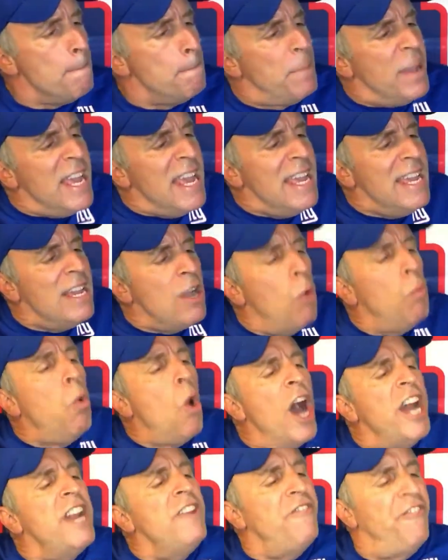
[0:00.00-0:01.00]
Being
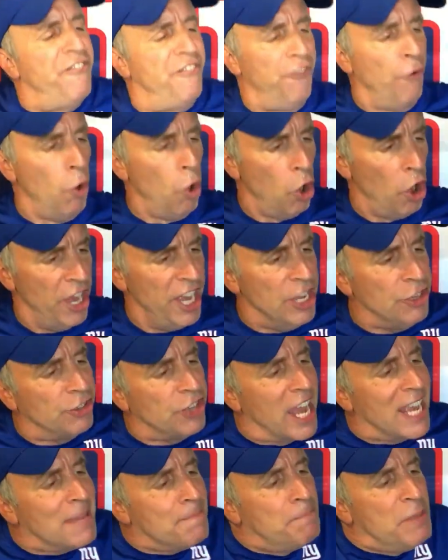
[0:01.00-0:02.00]
1-4 is
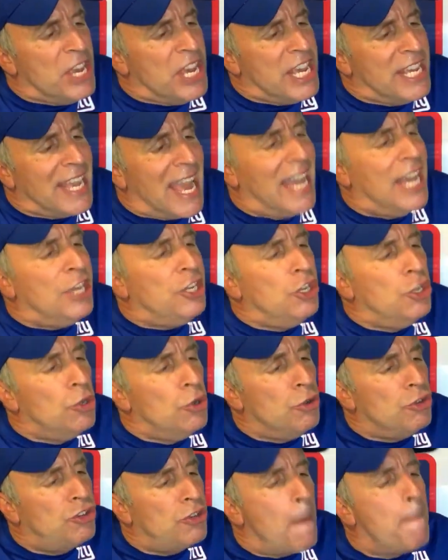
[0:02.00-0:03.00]
like being a
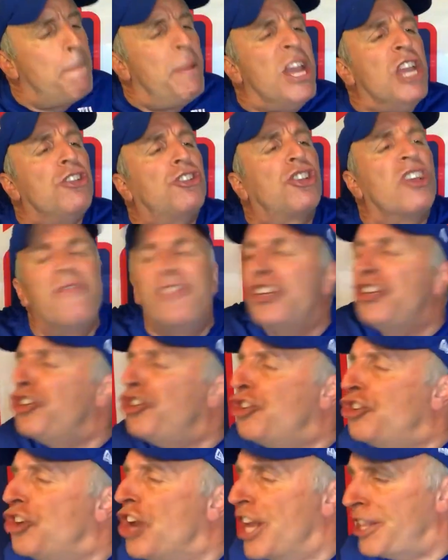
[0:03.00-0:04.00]
huge piece of
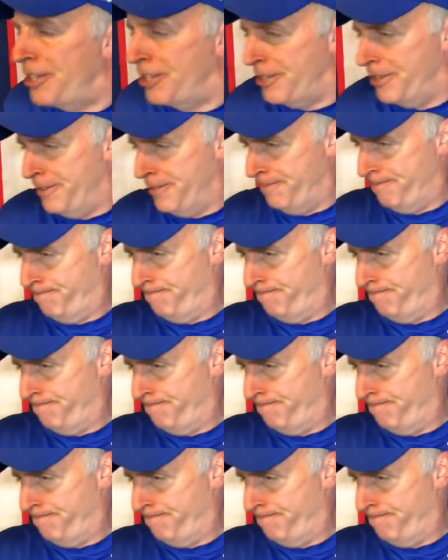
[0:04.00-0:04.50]
shit.